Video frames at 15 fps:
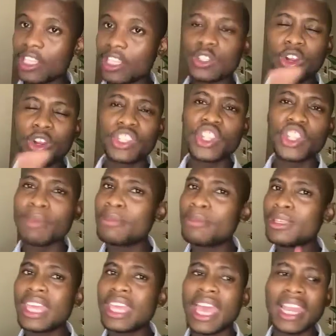and Sorisha,
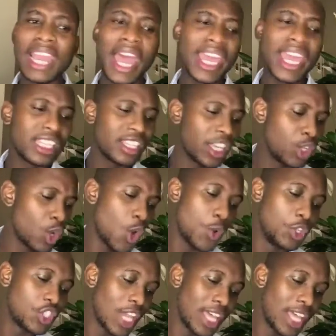maybe they are lying. They
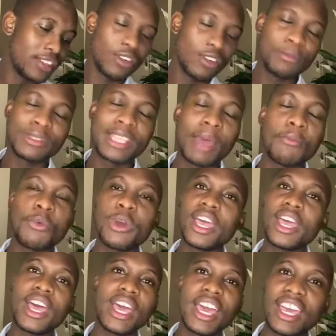know each other from somewhere.